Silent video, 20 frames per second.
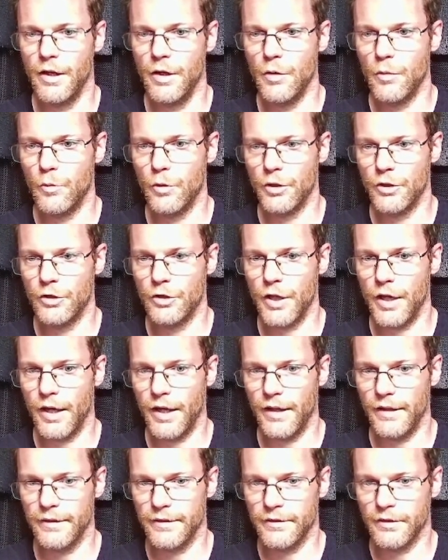which
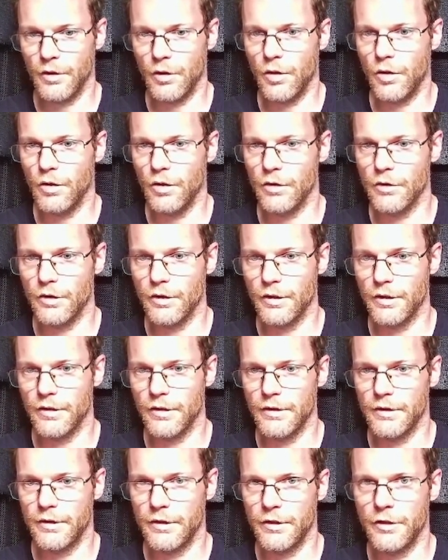has all the
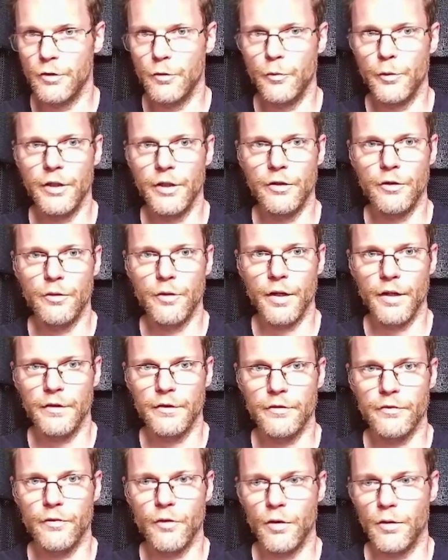UV
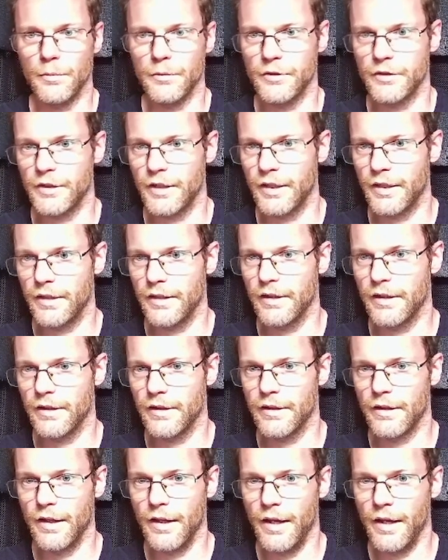transforms in it,